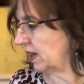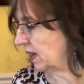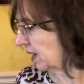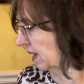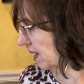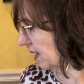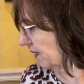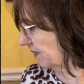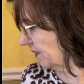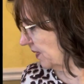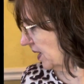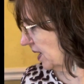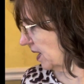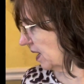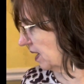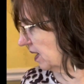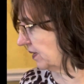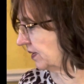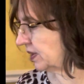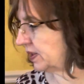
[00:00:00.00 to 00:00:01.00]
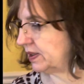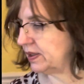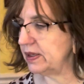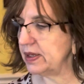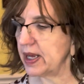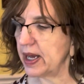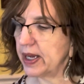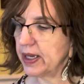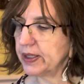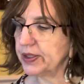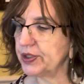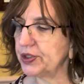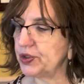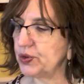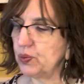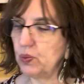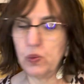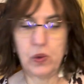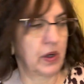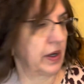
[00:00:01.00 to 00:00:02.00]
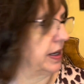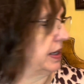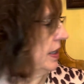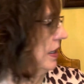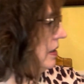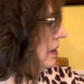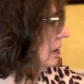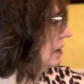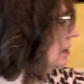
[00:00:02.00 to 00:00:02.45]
And then the next one